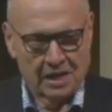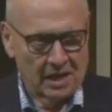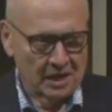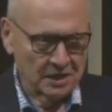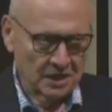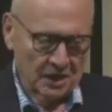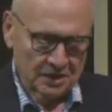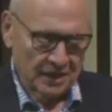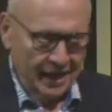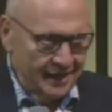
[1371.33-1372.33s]
And it
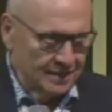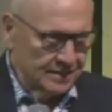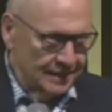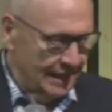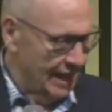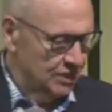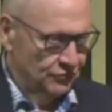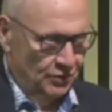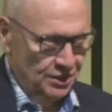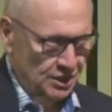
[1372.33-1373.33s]
ends, the last
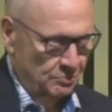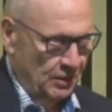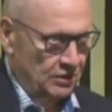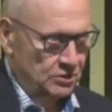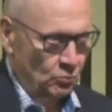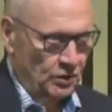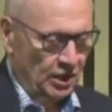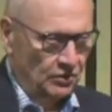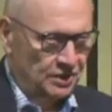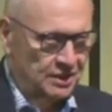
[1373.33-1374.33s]
verse is, because when he
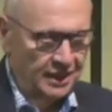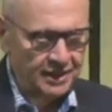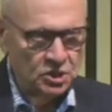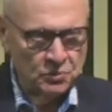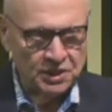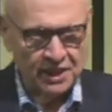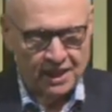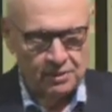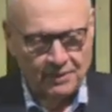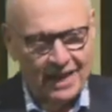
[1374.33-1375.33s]
contends with his
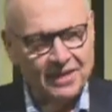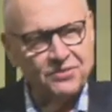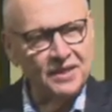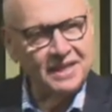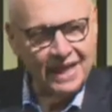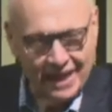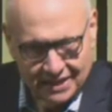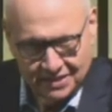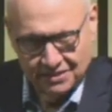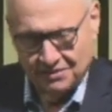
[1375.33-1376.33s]
enemy at the
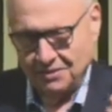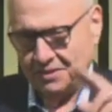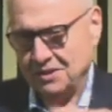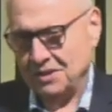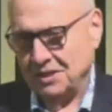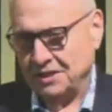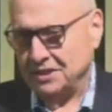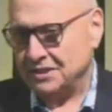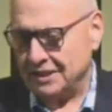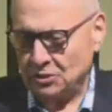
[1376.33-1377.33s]
gate, his
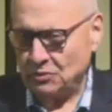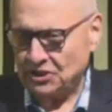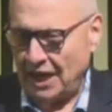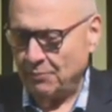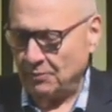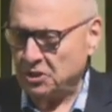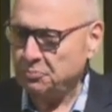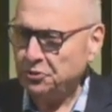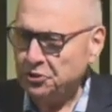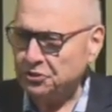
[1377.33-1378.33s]
sons will stand with him.
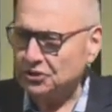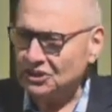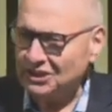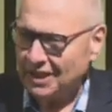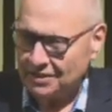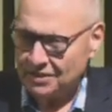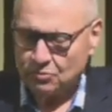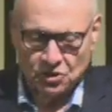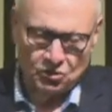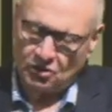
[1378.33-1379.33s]
Spiritual sons,
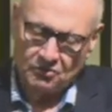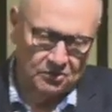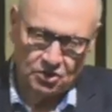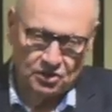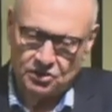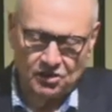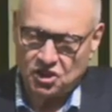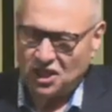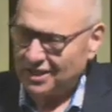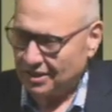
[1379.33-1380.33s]
which it's not a
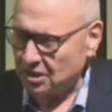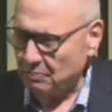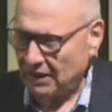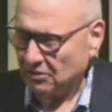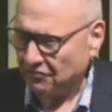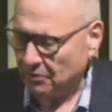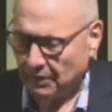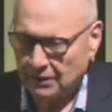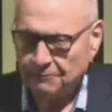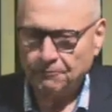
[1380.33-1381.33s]
gender, it's male or female,